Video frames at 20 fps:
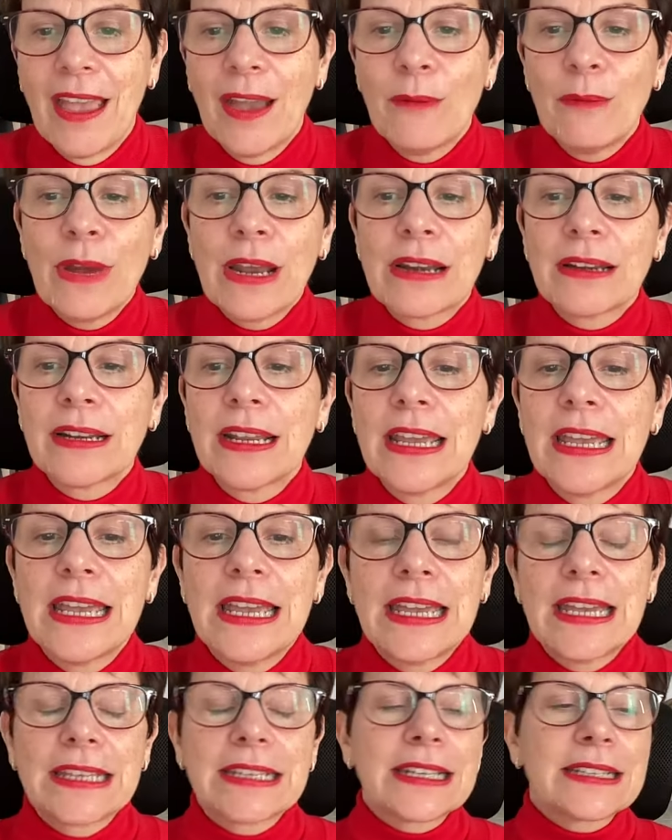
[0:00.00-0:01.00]
Well,
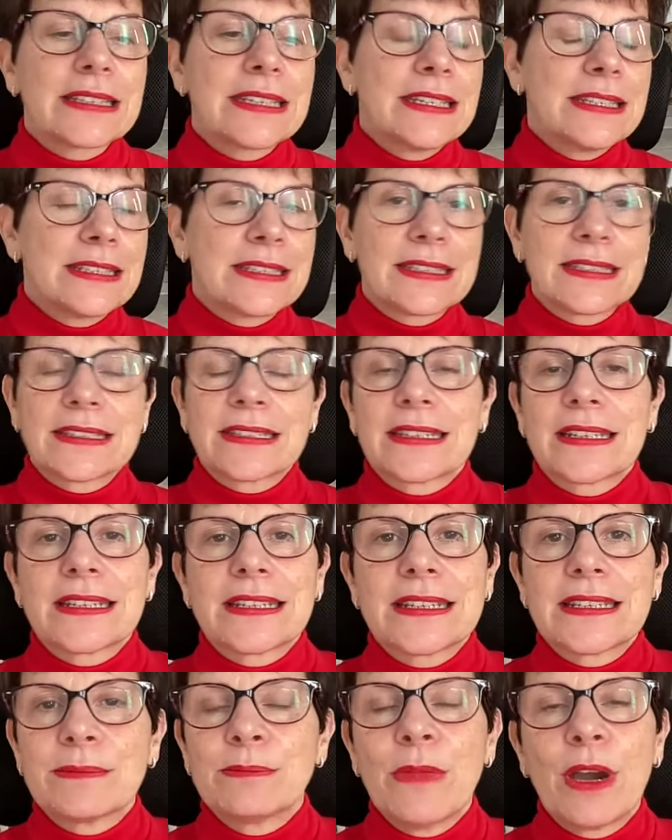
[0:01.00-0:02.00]
that is
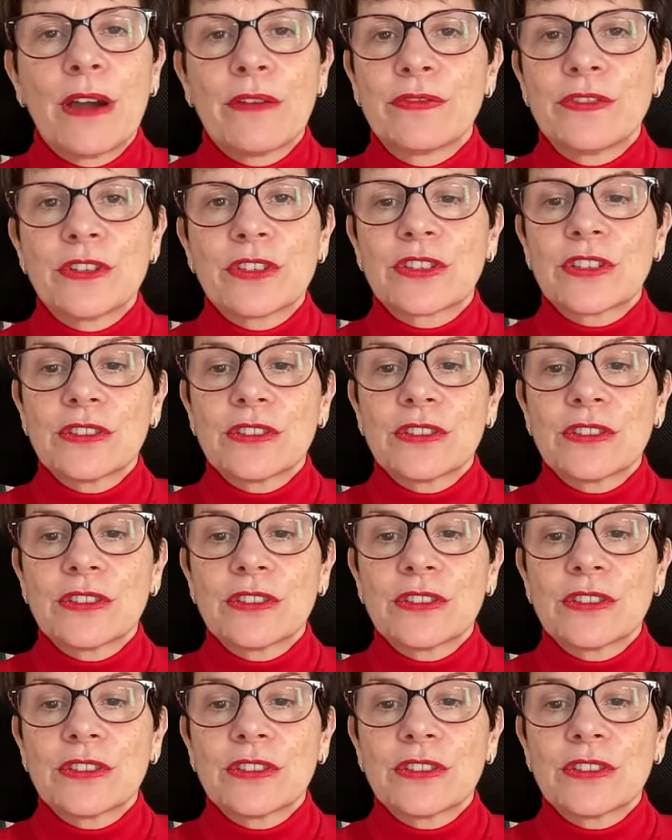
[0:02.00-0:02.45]
marvelous.